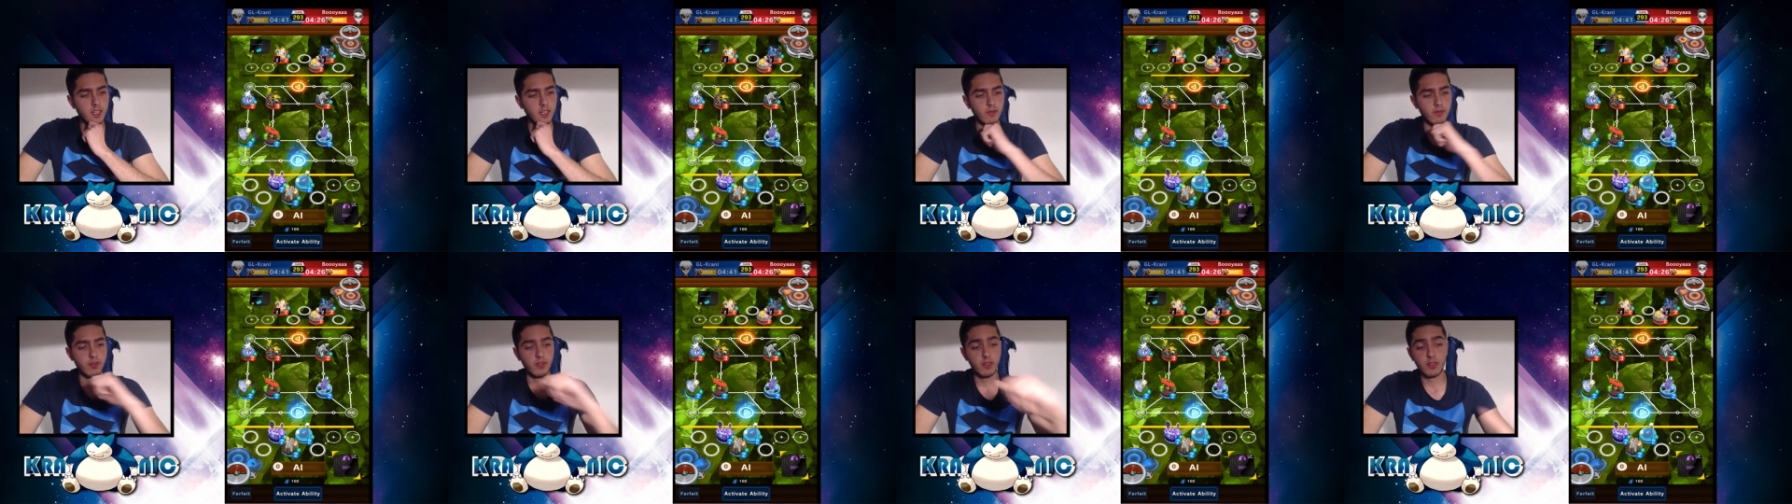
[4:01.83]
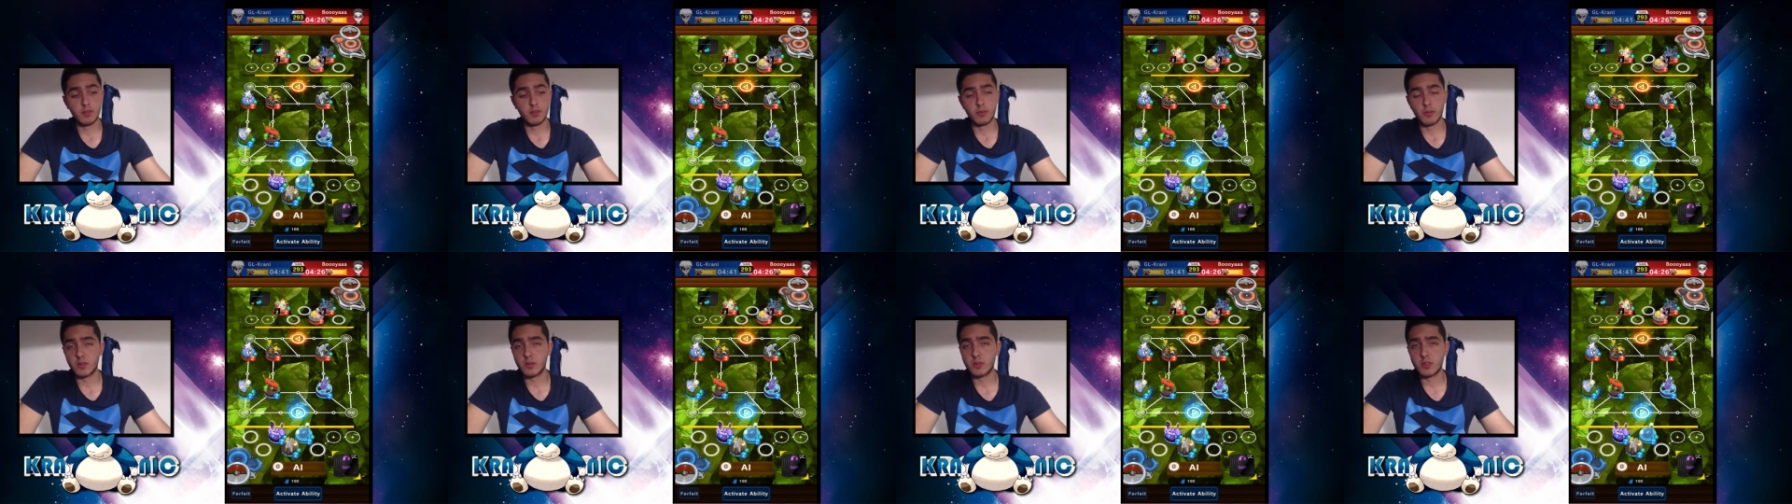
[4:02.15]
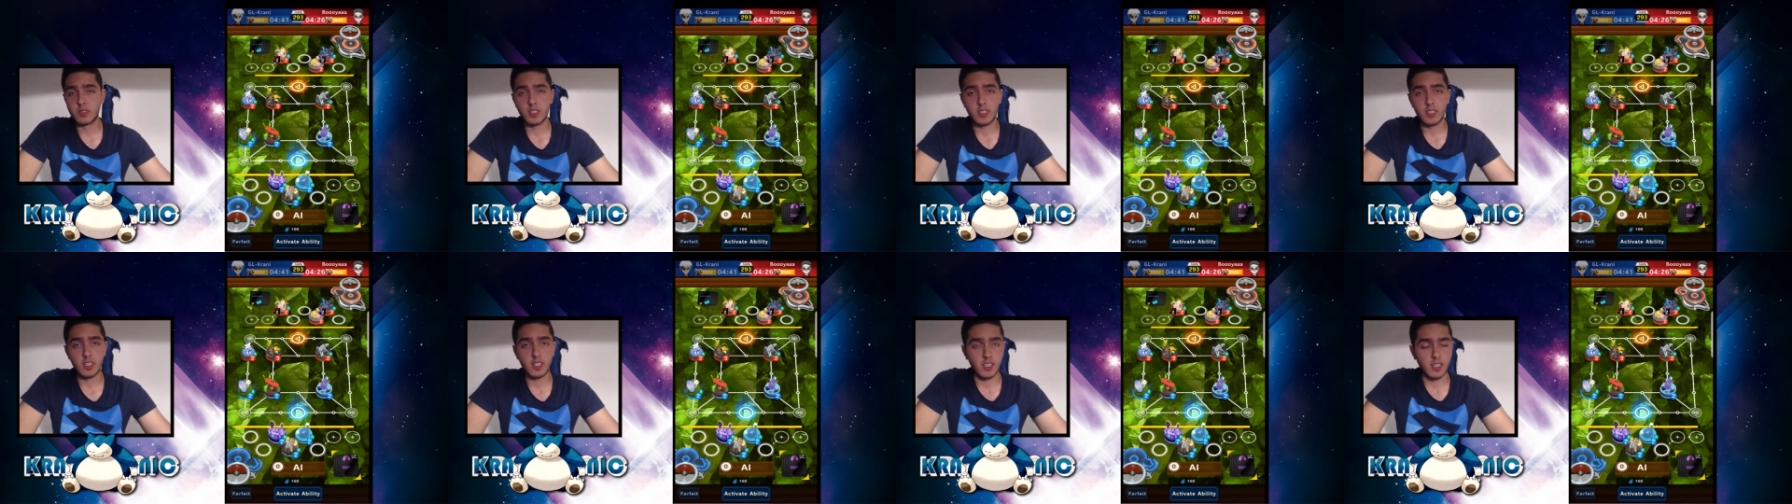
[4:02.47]

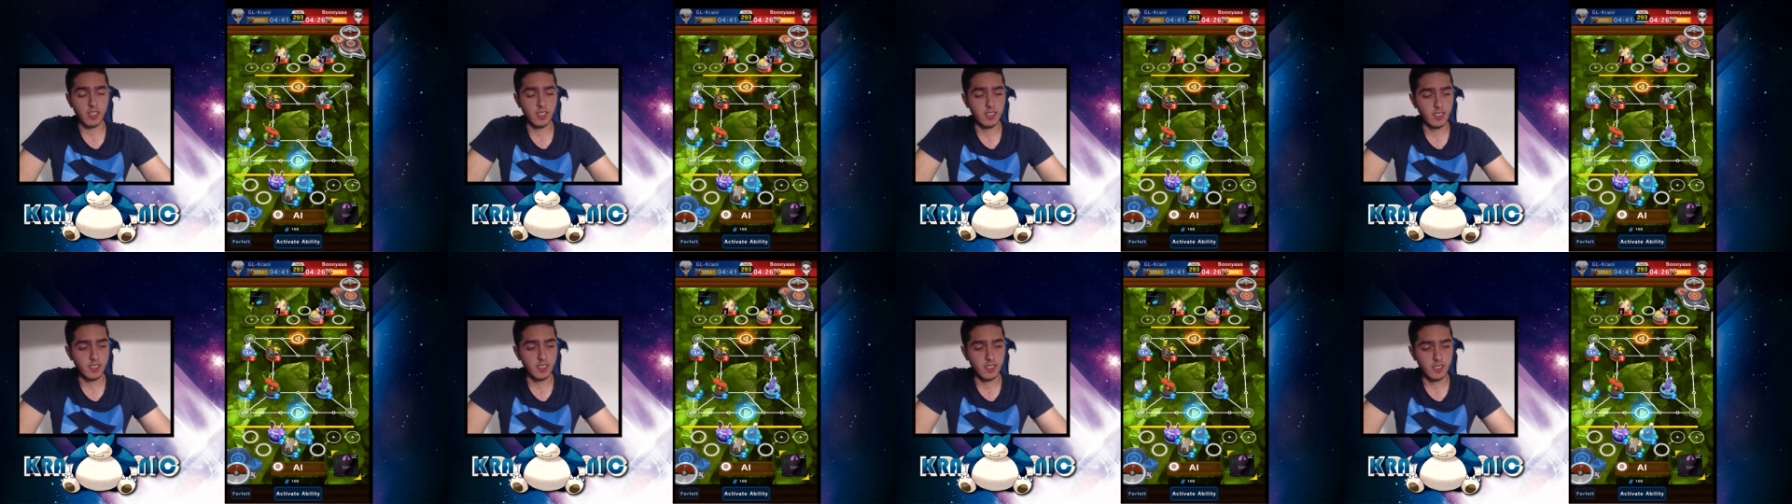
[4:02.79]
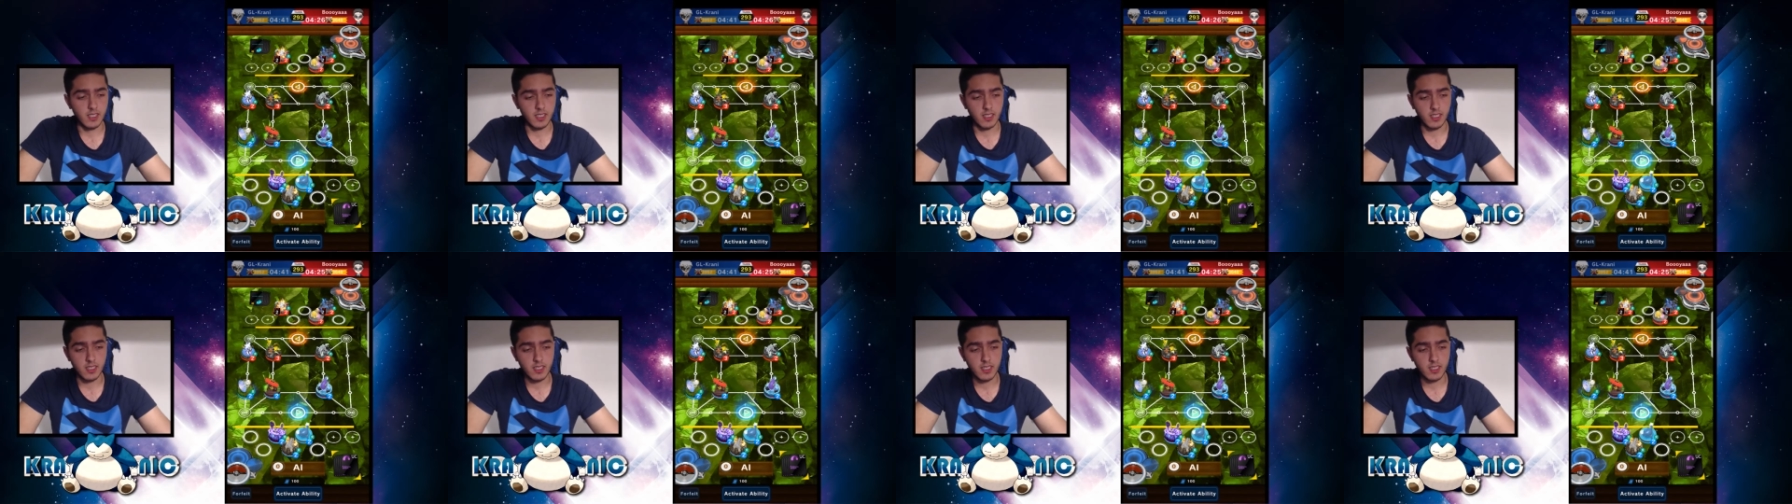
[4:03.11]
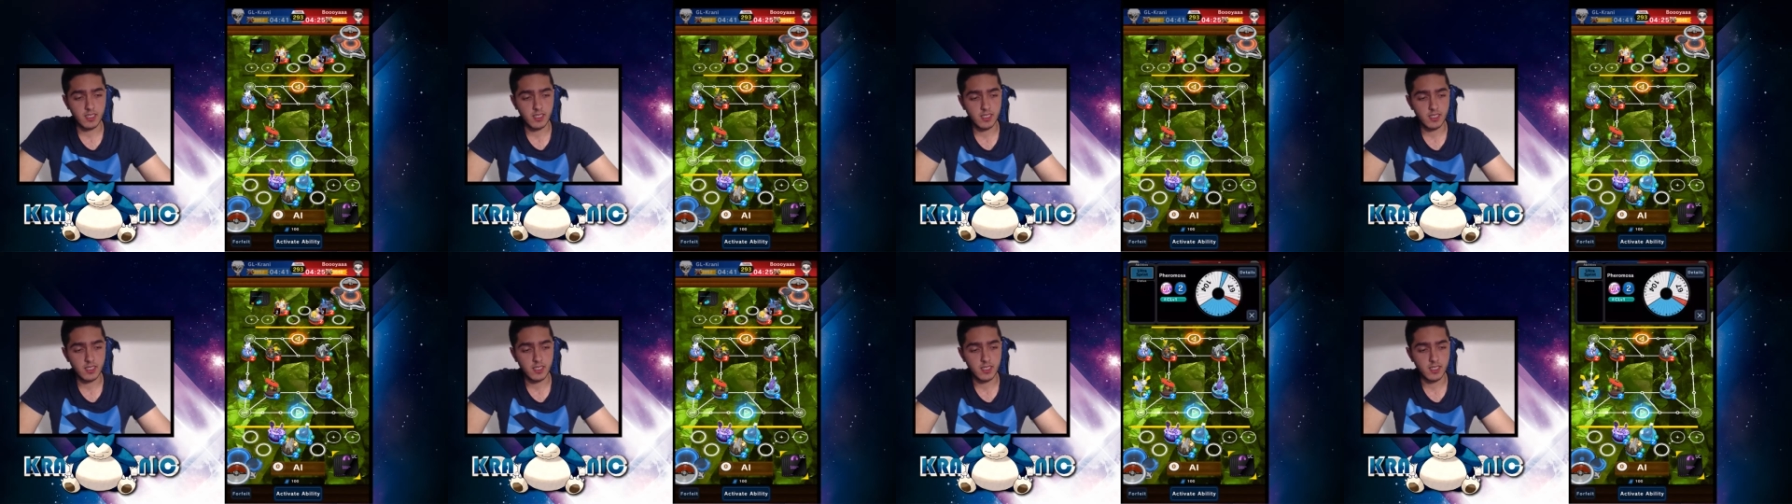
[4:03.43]
Feromosa, it,
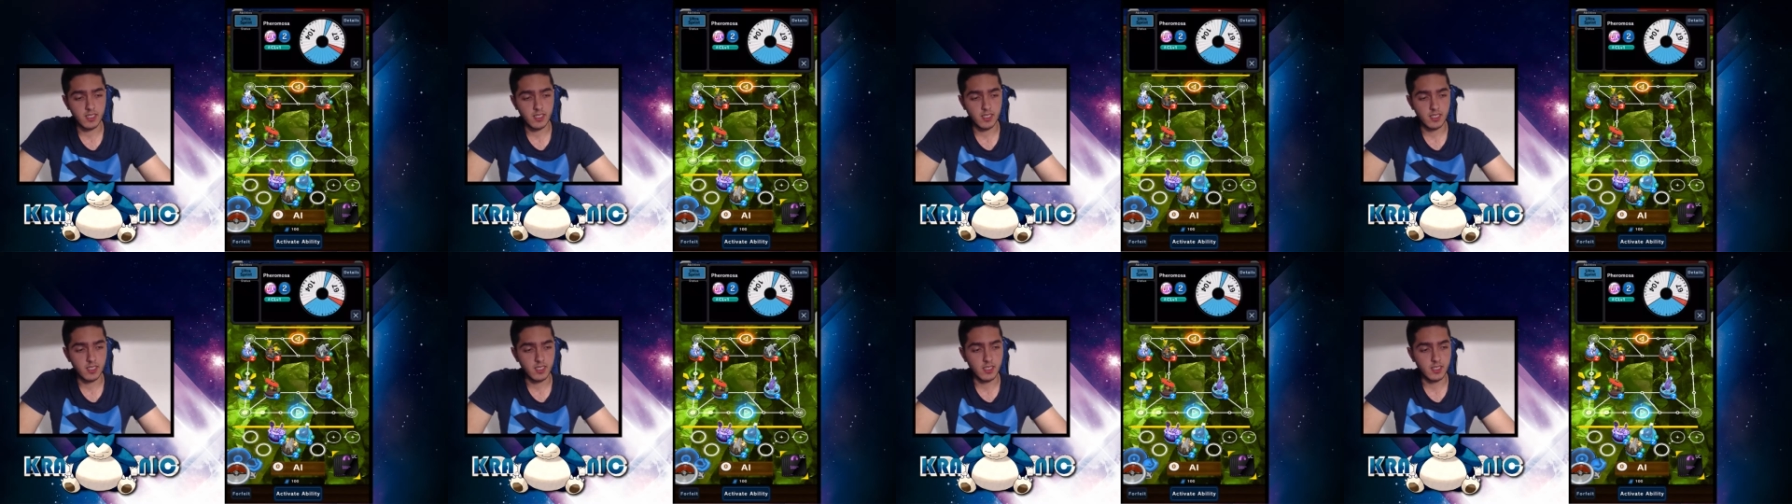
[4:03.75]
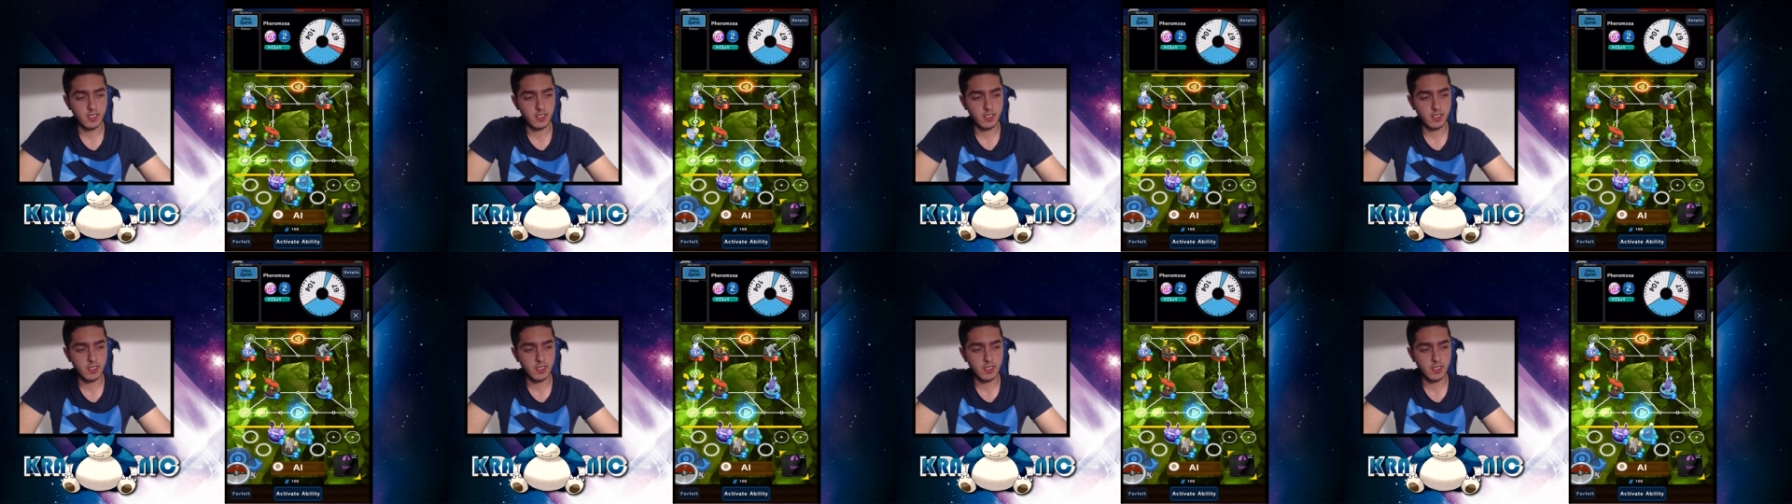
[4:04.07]
it